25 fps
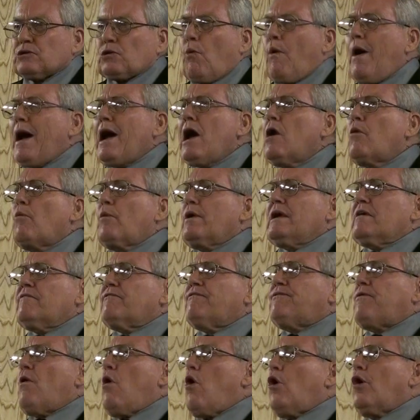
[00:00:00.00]
So why aren't we
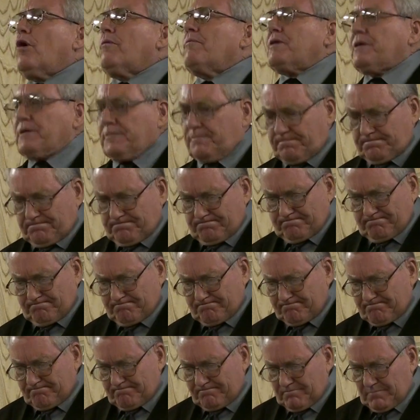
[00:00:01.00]
informed?
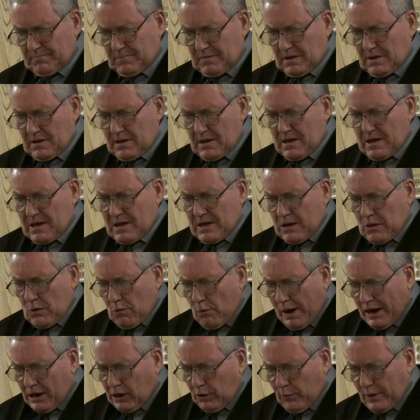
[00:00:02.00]

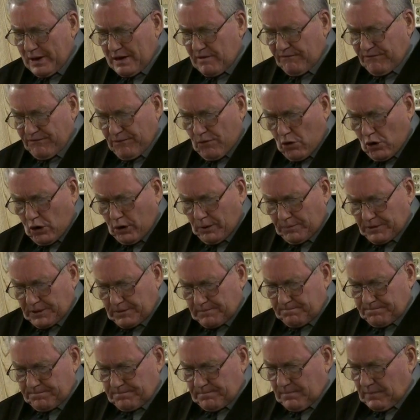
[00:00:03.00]
Why aren't we informed
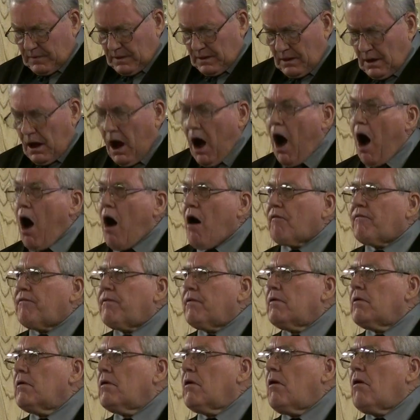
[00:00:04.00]

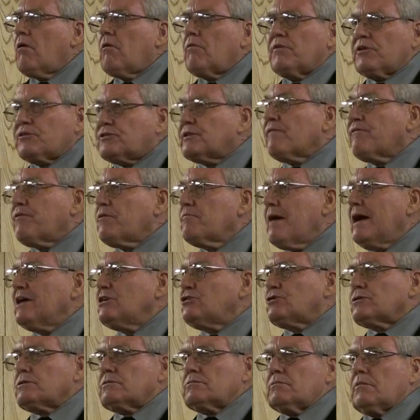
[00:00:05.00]
of this
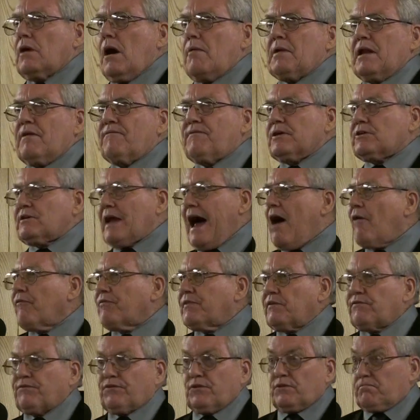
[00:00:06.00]
information? I mean, if it's out
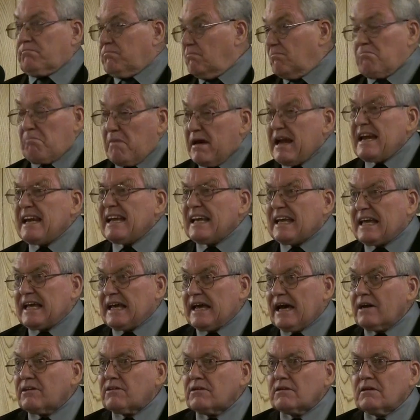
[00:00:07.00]
there for me to
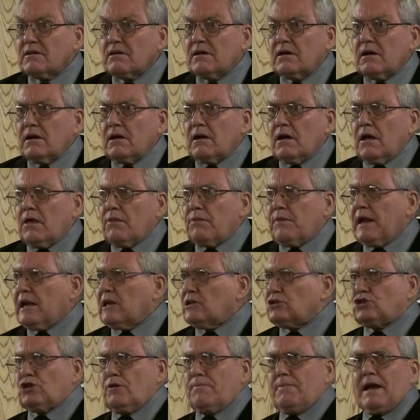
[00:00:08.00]
get, then it
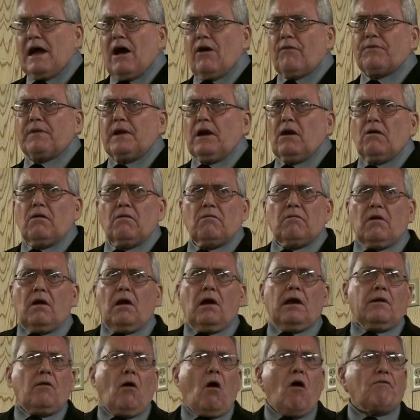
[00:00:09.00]
should be out there
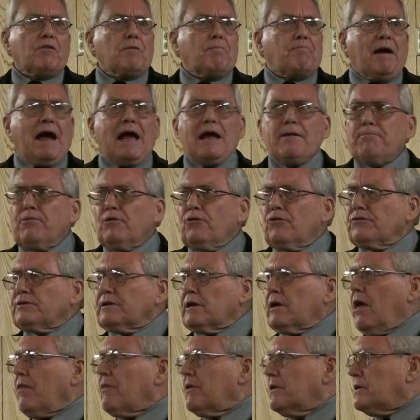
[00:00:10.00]
in all the papers
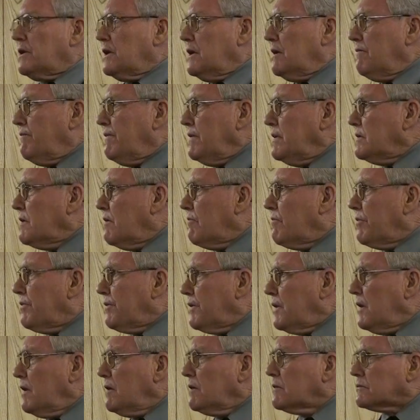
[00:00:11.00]
and on the TV and
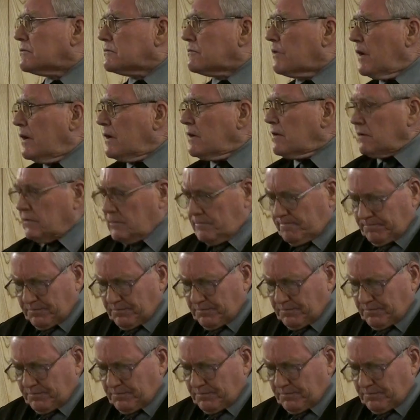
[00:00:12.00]
everything else, right?